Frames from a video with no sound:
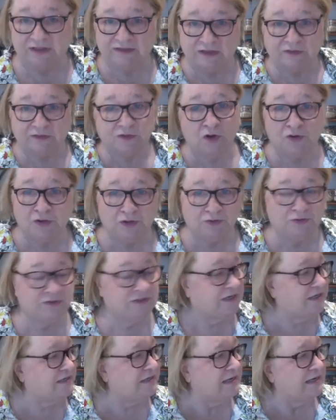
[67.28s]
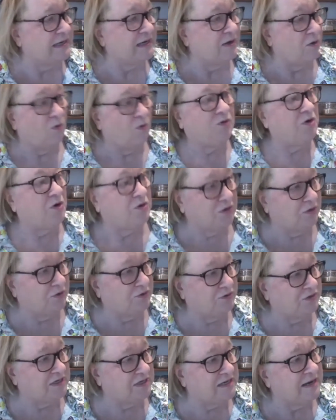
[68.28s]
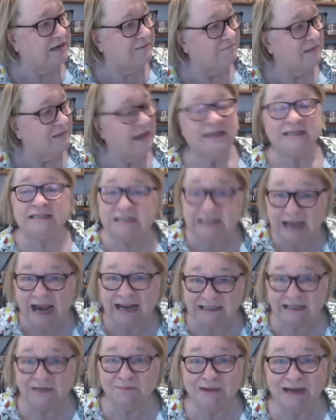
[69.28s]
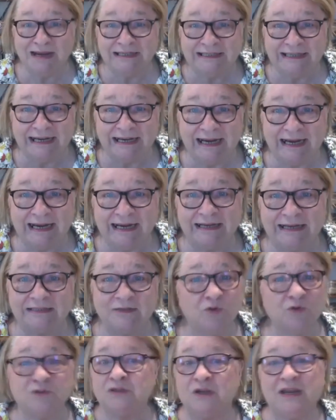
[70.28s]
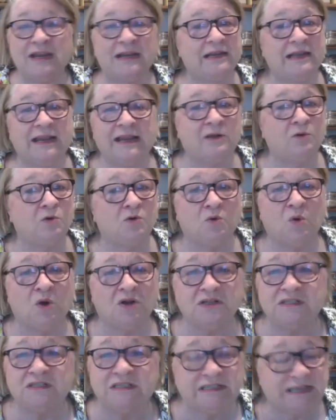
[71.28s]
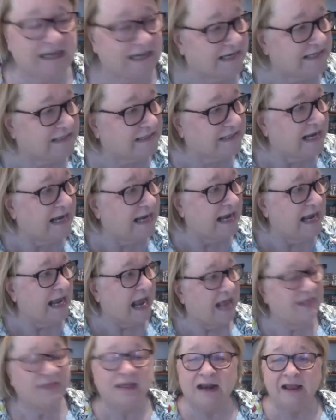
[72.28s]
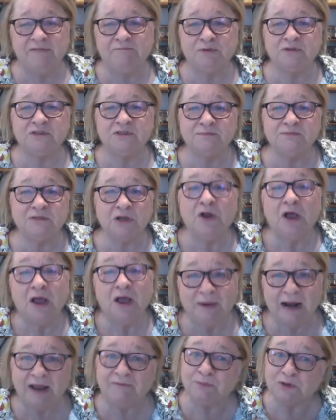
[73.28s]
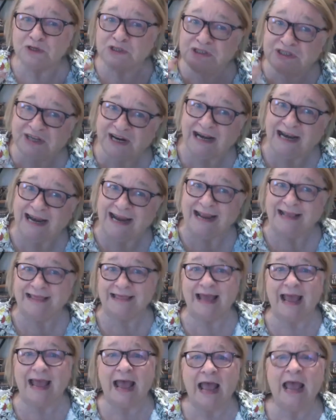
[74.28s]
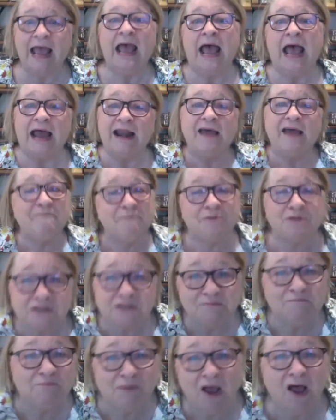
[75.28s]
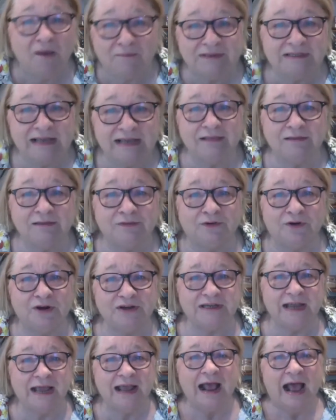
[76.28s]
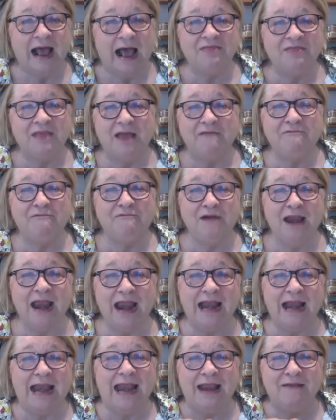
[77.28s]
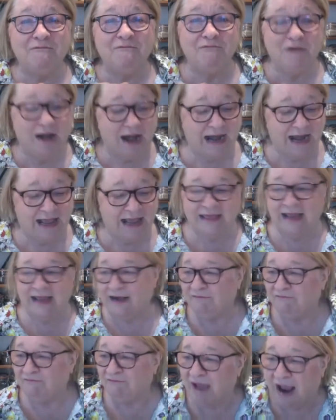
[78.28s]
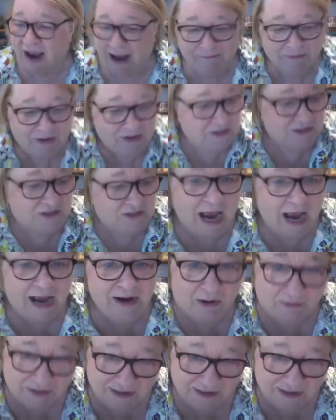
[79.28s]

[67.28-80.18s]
the non-gluten, all non-gluten, sesame seeds, also equal quantities, and then I put some salt, but I put chili in there, and I put some parmesan through it, and they're really, really thin. In fact, I'm going to hang on,